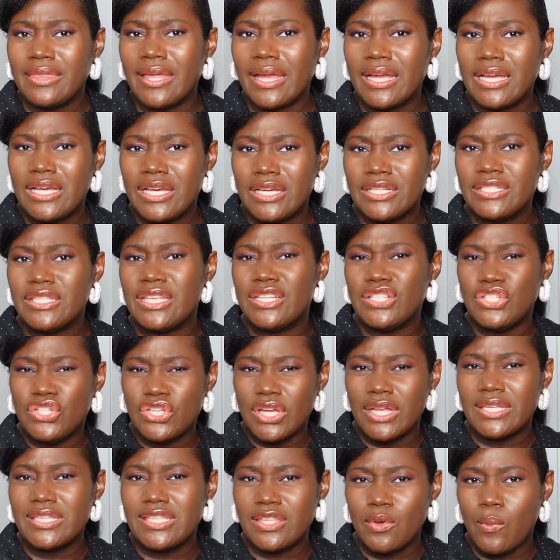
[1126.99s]
that cooks it
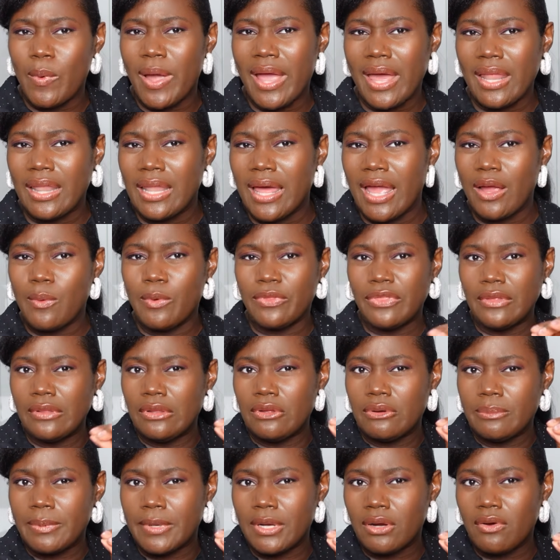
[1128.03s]
just the way I like with a
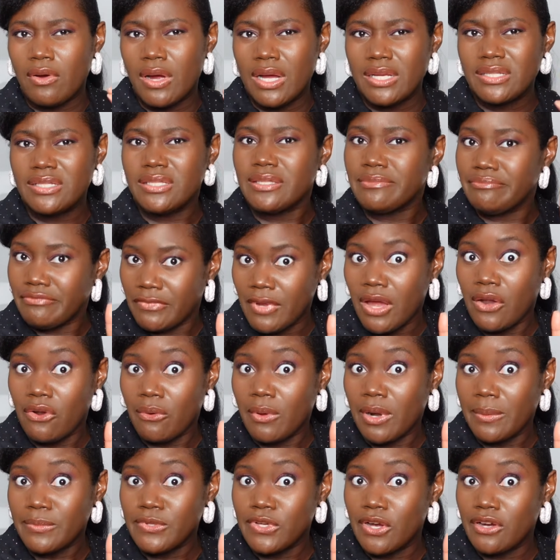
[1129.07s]
little bit of crust. Y'all know
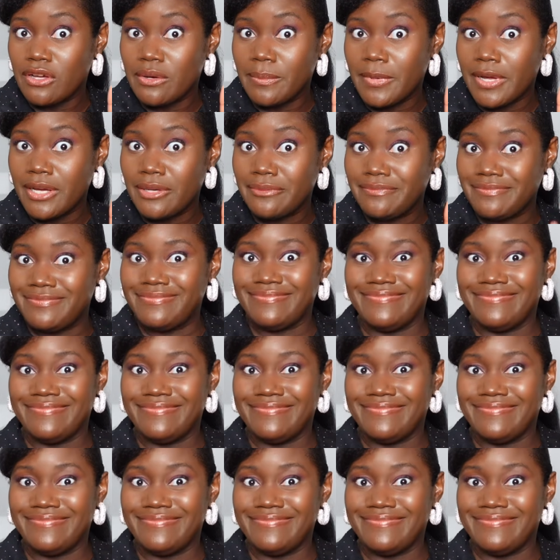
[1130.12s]
what I'm talking about.